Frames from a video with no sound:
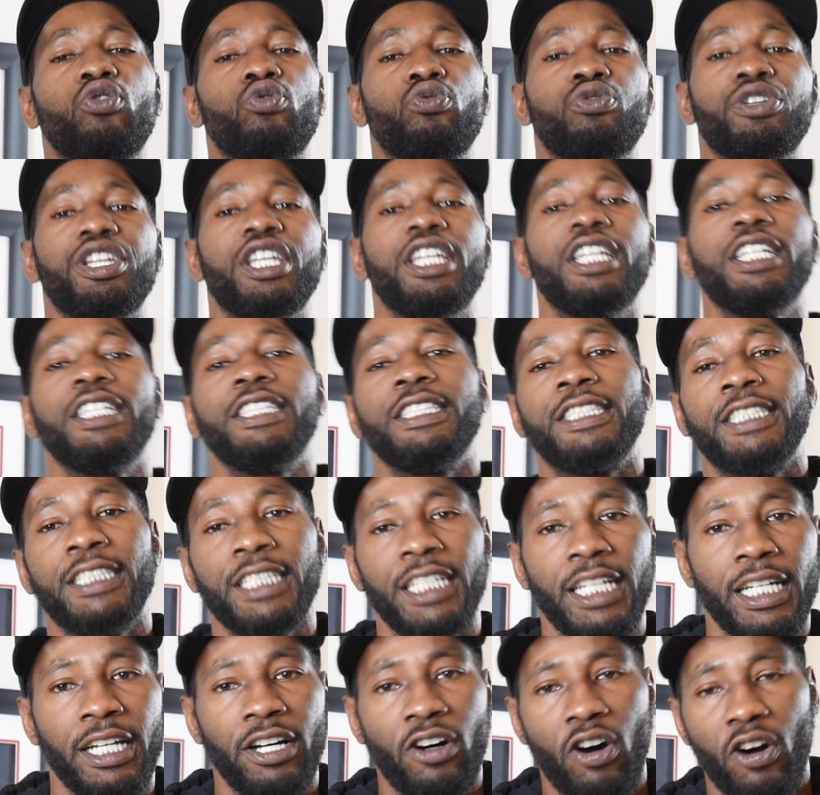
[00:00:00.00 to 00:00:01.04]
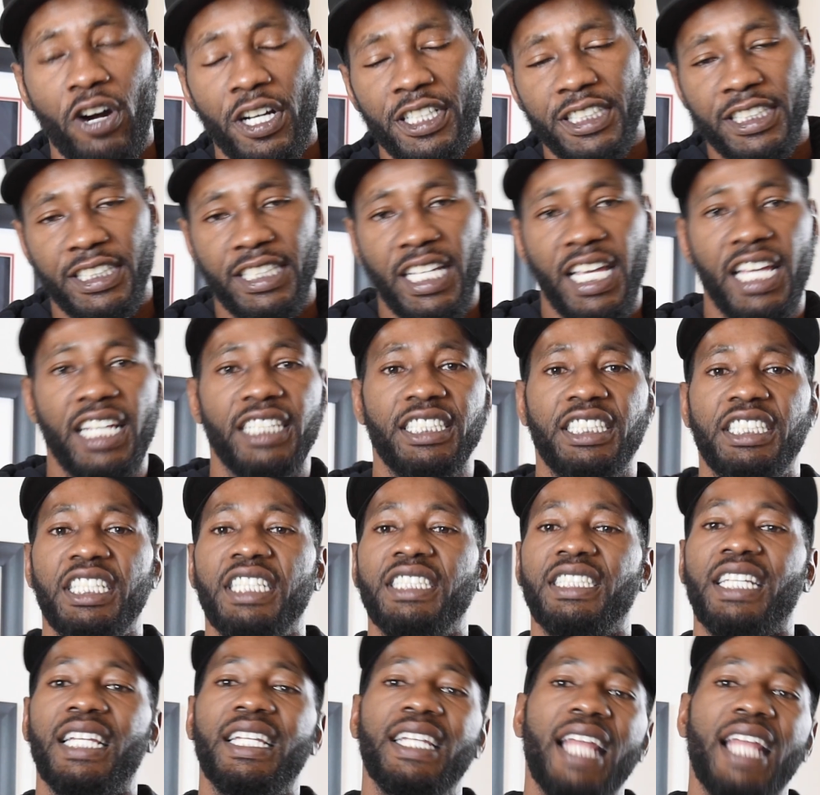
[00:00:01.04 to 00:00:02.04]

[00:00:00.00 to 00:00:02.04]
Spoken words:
reads, or it says she's a